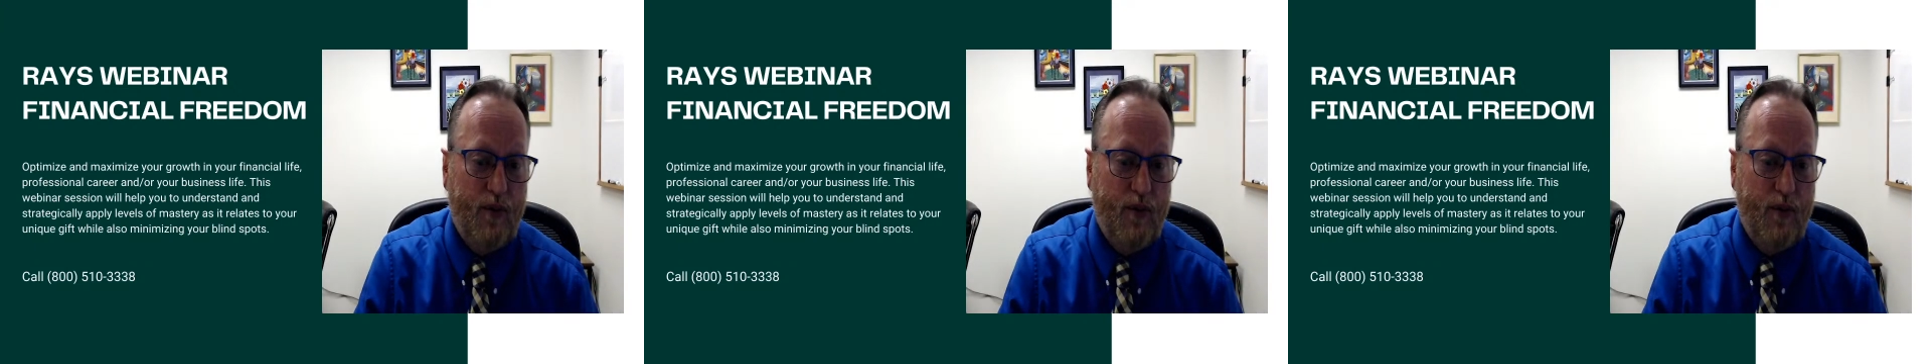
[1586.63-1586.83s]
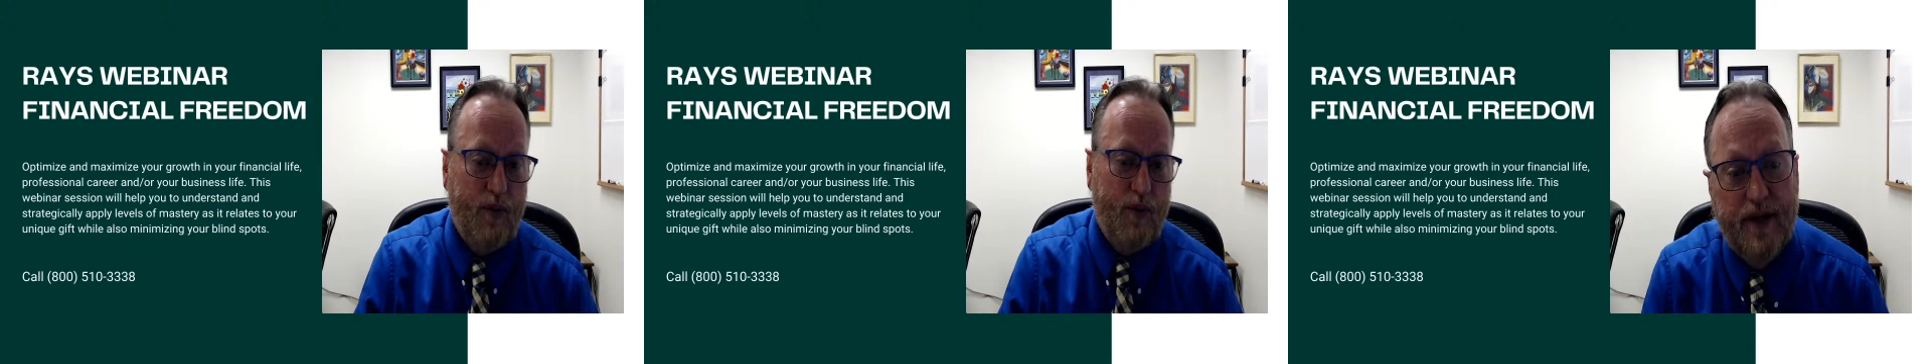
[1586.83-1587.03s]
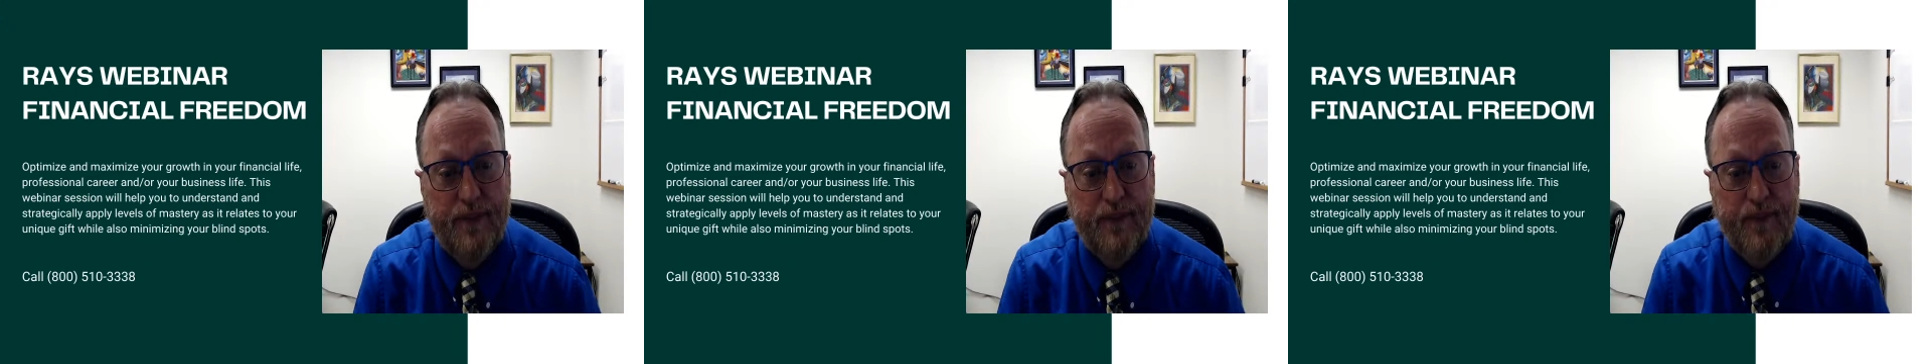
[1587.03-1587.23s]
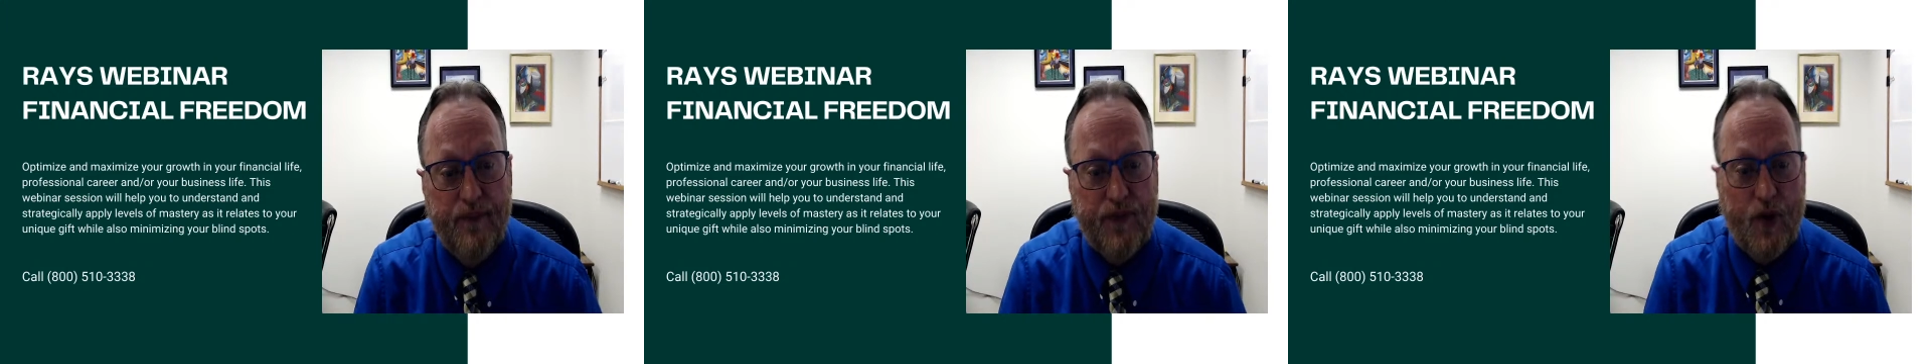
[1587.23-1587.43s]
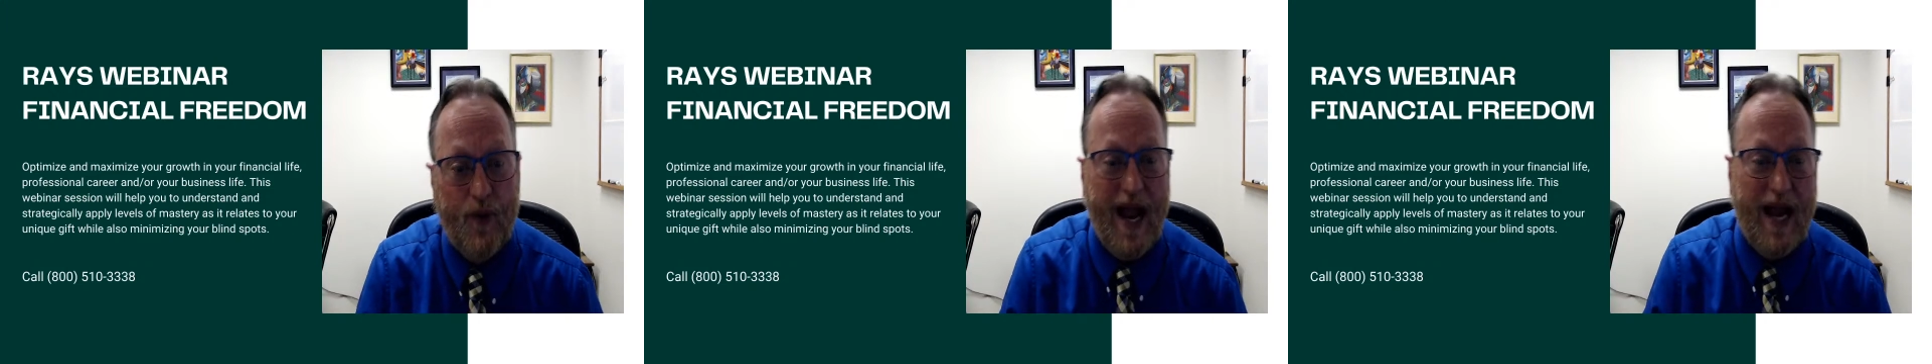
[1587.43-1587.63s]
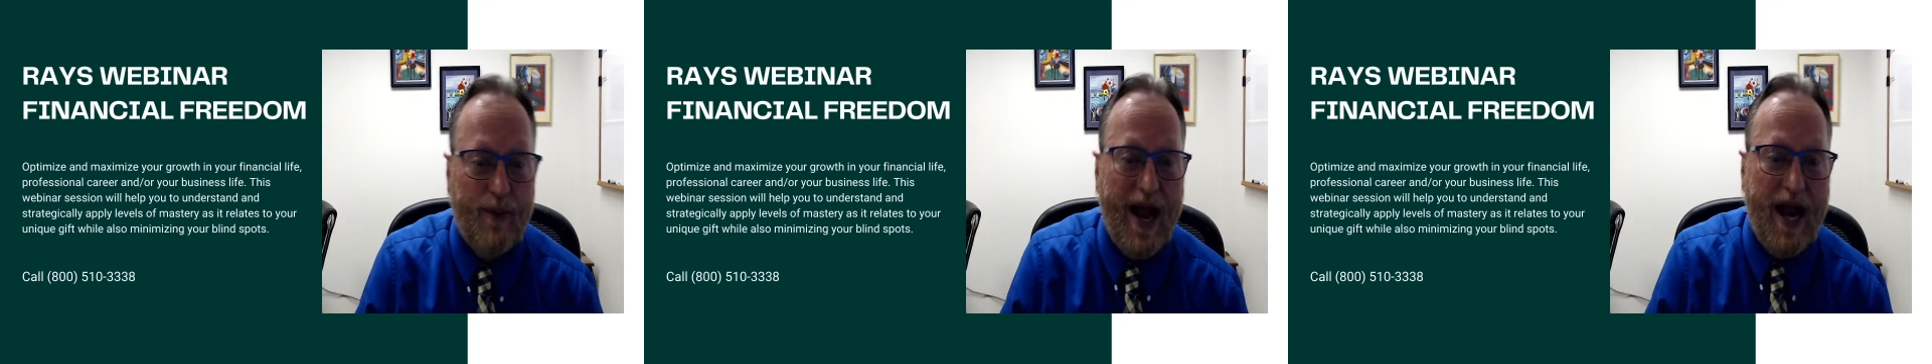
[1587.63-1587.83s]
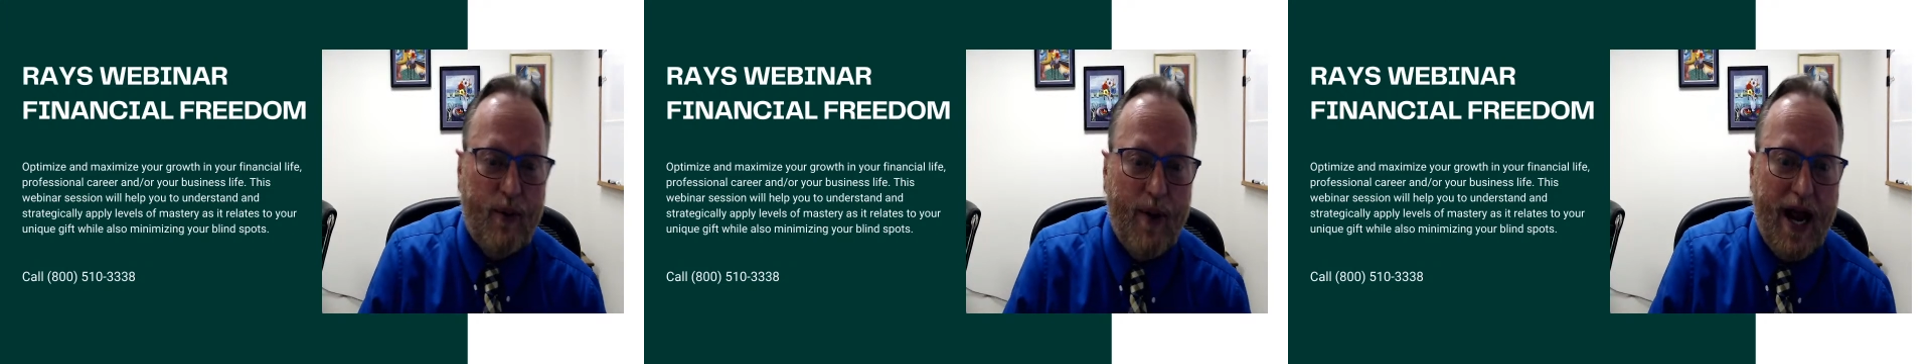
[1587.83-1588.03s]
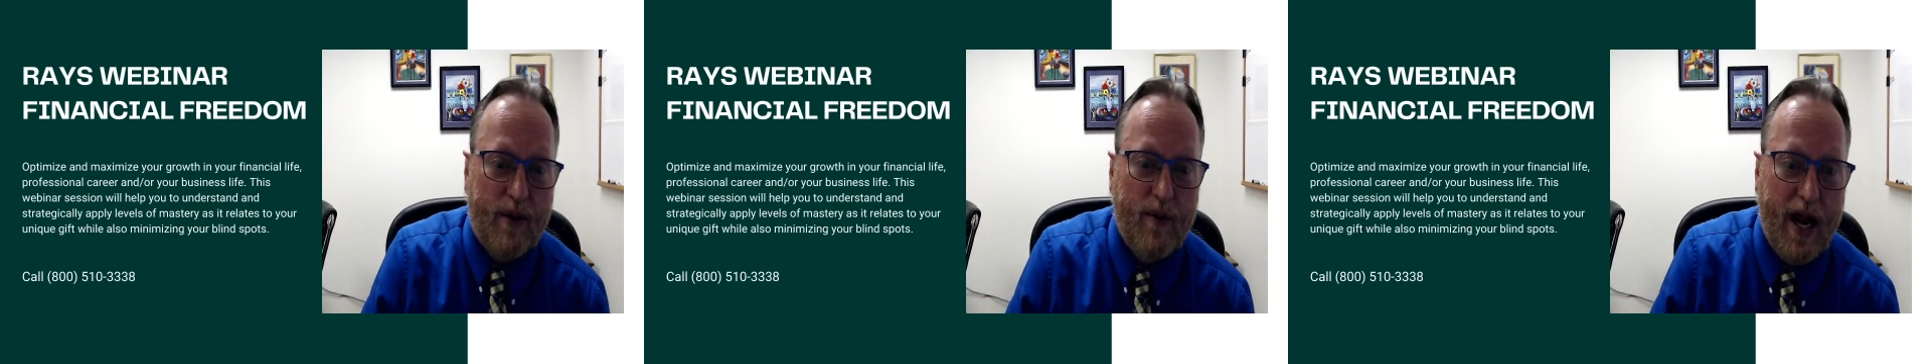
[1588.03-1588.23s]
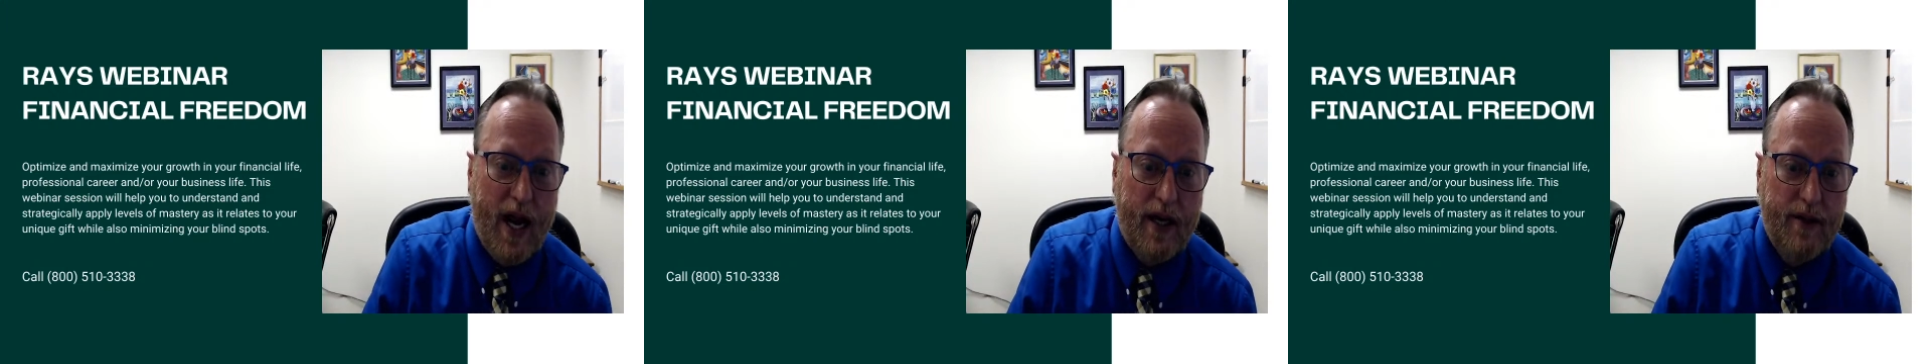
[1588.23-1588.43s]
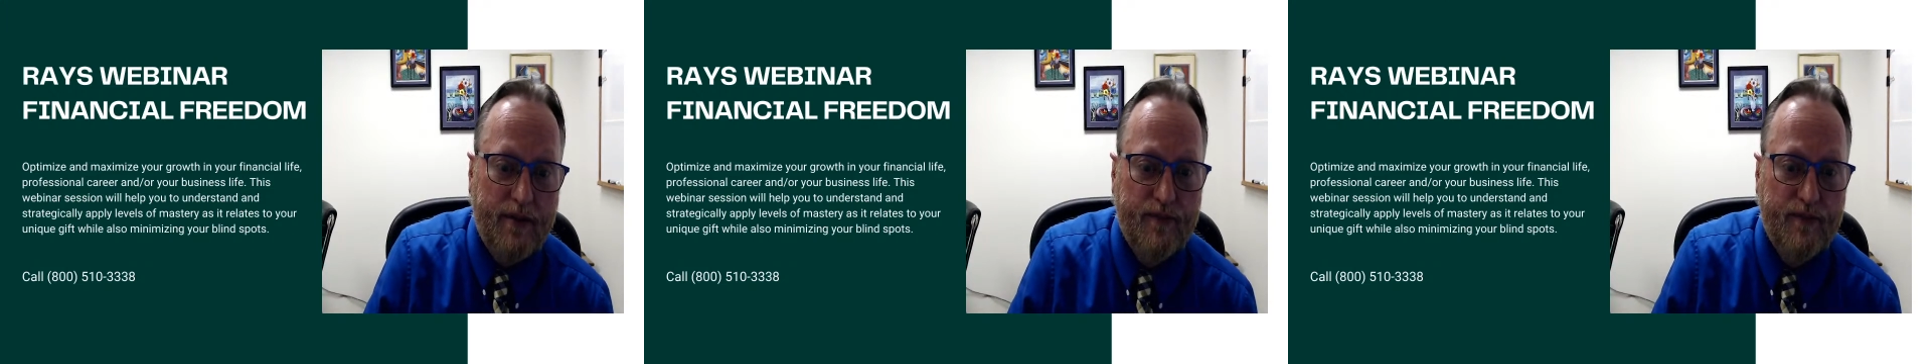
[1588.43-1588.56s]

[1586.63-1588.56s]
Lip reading: me. Quack, quack, quack, quack.